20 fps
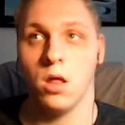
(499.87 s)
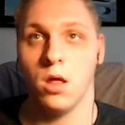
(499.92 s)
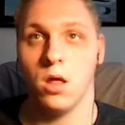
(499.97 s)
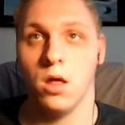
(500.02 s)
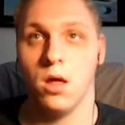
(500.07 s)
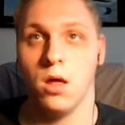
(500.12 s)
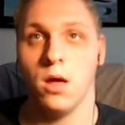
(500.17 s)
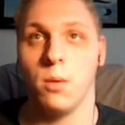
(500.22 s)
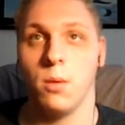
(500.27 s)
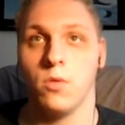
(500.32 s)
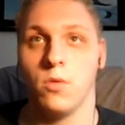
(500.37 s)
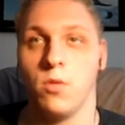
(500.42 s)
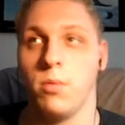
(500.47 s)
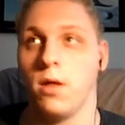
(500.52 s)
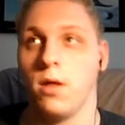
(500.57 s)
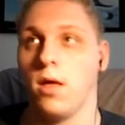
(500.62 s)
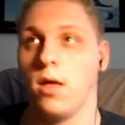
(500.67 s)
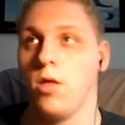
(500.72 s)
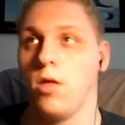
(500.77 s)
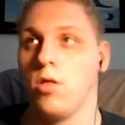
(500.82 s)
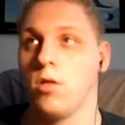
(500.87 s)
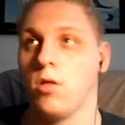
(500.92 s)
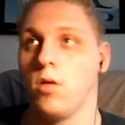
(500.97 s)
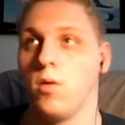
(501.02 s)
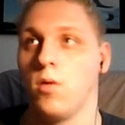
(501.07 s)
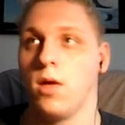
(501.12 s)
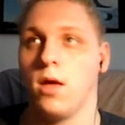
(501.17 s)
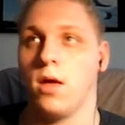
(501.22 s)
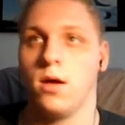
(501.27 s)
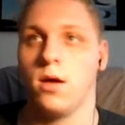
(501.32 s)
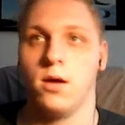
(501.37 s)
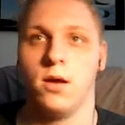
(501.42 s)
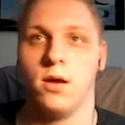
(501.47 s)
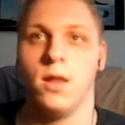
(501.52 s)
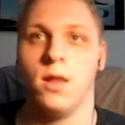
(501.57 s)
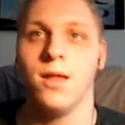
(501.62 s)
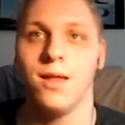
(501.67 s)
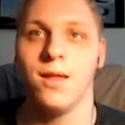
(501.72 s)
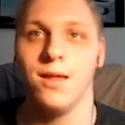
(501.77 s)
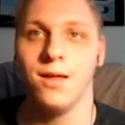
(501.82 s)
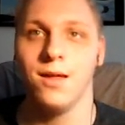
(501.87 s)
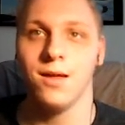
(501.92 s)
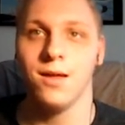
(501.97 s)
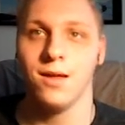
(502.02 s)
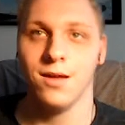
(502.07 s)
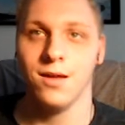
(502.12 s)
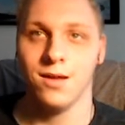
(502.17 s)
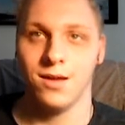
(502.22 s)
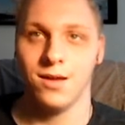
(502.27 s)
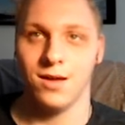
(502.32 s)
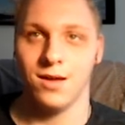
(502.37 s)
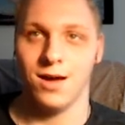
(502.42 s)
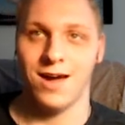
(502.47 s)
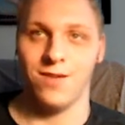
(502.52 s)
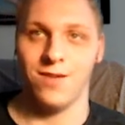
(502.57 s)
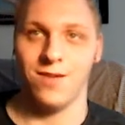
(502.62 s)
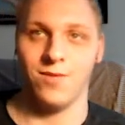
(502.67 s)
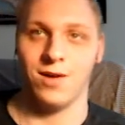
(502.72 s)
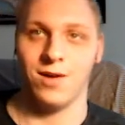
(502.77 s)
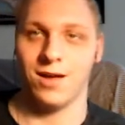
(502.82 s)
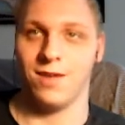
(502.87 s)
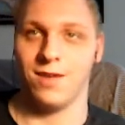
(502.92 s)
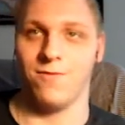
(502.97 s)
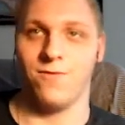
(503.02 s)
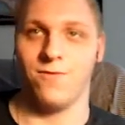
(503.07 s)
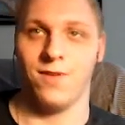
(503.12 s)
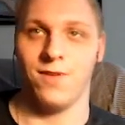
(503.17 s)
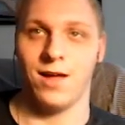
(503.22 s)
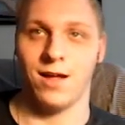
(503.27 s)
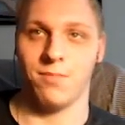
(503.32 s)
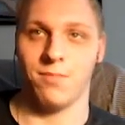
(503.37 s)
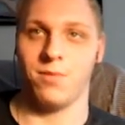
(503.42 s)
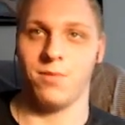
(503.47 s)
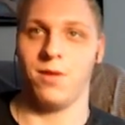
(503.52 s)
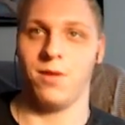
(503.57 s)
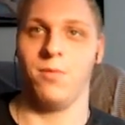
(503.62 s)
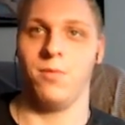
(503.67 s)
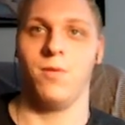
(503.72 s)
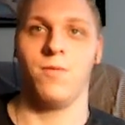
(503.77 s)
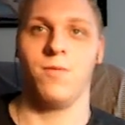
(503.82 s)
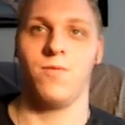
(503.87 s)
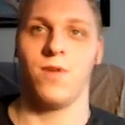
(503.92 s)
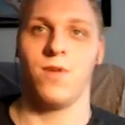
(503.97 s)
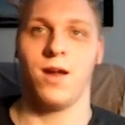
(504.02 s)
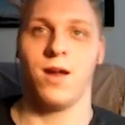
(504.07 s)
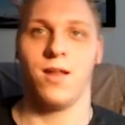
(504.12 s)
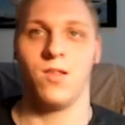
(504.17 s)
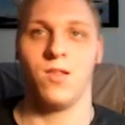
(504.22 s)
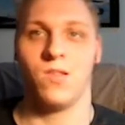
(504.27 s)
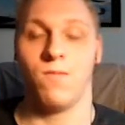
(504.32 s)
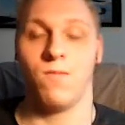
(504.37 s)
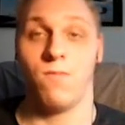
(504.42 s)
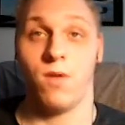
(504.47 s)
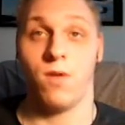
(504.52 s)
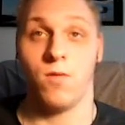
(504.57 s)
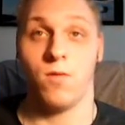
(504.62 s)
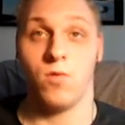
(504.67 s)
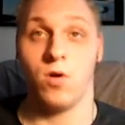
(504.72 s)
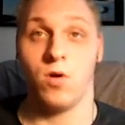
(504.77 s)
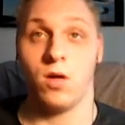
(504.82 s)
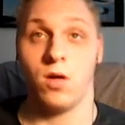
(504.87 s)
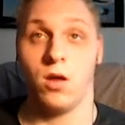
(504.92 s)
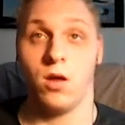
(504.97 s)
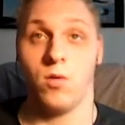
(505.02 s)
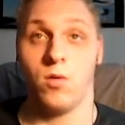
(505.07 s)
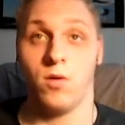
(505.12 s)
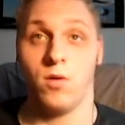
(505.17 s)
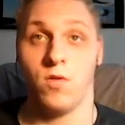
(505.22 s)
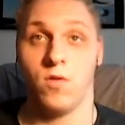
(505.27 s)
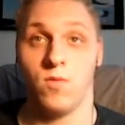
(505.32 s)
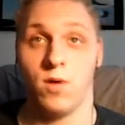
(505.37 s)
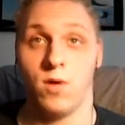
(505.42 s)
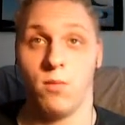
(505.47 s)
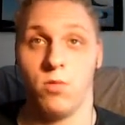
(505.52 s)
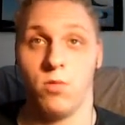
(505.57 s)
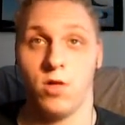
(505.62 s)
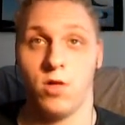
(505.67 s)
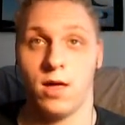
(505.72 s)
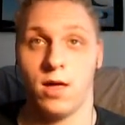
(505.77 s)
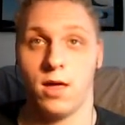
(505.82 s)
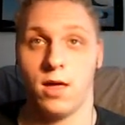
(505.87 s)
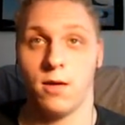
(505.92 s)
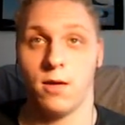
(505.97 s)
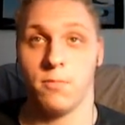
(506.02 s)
Yeah, multiplication, okay, good. I don't want to get flagged by writing something wrong, you know, that's why I'm checking.